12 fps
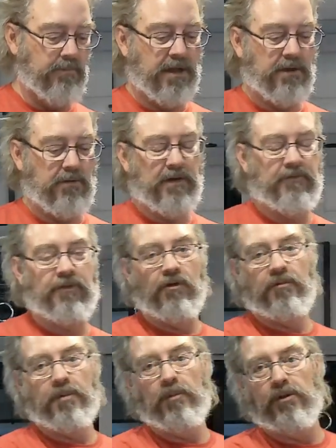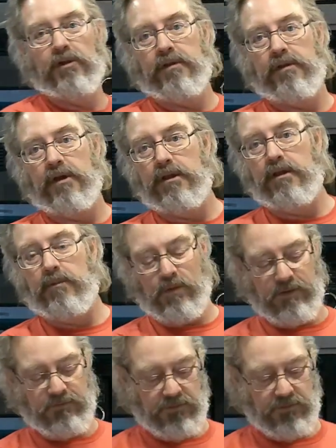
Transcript: And by the way, for those people that thought that my wife